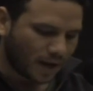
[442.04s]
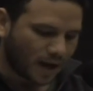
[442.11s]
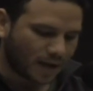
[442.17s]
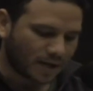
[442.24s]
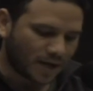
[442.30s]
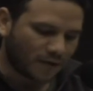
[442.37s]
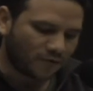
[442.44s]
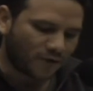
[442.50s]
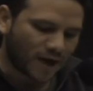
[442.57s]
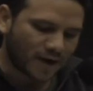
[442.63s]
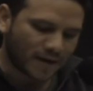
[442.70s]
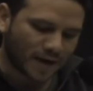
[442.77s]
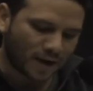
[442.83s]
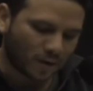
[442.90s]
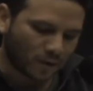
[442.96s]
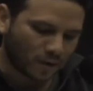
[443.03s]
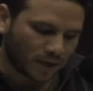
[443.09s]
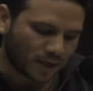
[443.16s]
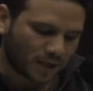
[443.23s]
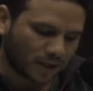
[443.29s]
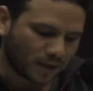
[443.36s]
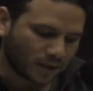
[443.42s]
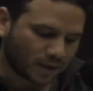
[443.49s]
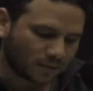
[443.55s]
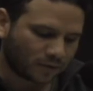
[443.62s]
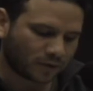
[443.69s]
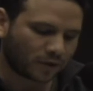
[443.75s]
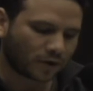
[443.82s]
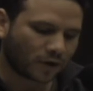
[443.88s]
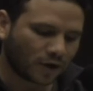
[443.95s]
And they fight not only
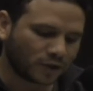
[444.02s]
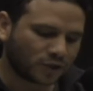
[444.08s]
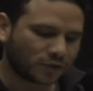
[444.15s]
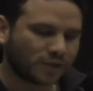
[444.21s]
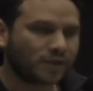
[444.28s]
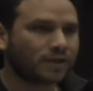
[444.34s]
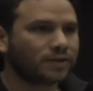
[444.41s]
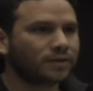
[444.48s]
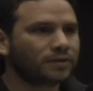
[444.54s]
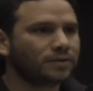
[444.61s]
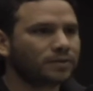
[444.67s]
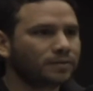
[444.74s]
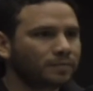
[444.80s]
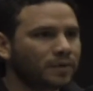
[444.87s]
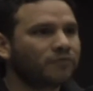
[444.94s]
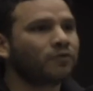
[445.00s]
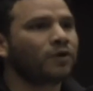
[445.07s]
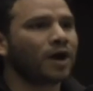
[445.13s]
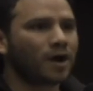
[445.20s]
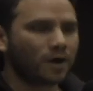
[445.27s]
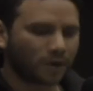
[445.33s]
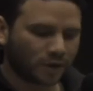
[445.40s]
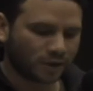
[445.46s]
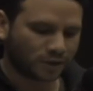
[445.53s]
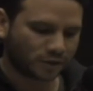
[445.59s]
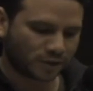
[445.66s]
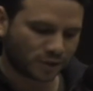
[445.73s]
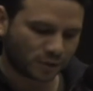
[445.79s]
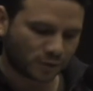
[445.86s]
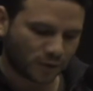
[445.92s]
for their country, but for our
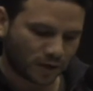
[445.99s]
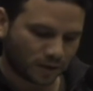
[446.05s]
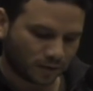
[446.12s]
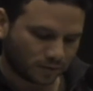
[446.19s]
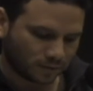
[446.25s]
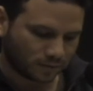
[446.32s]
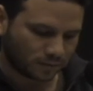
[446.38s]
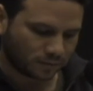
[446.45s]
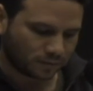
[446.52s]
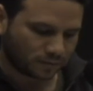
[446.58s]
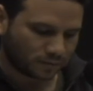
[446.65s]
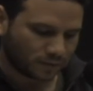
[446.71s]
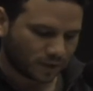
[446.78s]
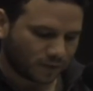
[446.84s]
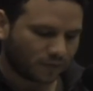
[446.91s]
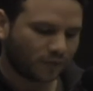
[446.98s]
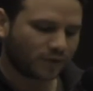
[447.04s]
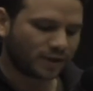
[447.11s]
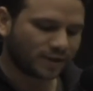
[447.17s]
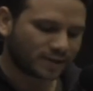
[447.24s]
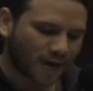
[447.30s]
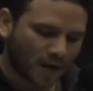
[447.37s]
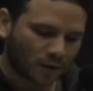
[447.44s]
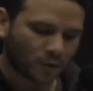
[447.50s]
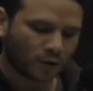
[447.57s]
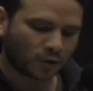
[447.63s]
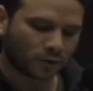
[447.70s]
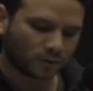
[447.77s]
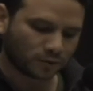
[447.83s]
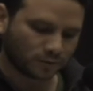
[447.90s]
country as well, and for the entire
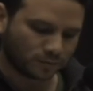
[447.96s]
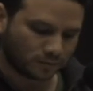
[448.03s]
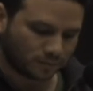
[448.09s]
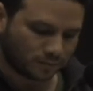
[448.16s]
world.